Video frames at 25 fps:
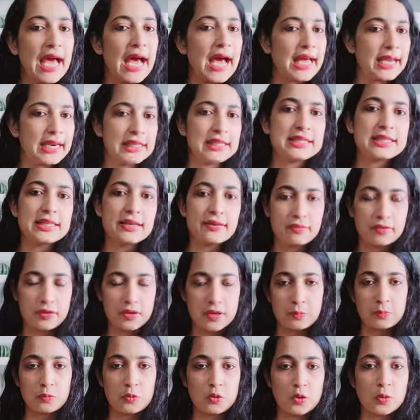and in some
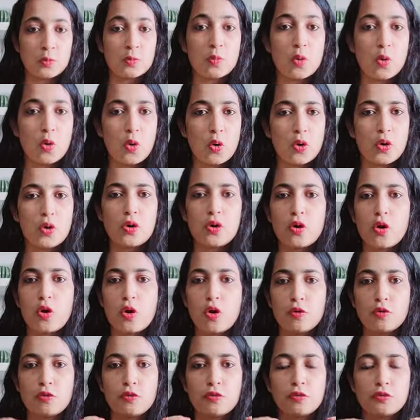one I'm doing more
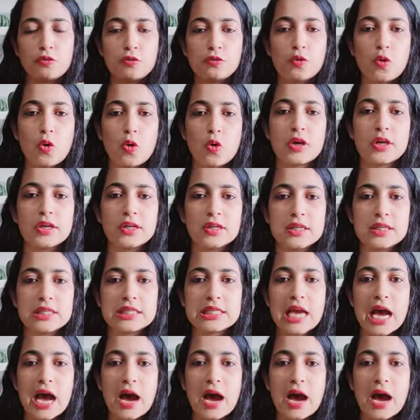of focused,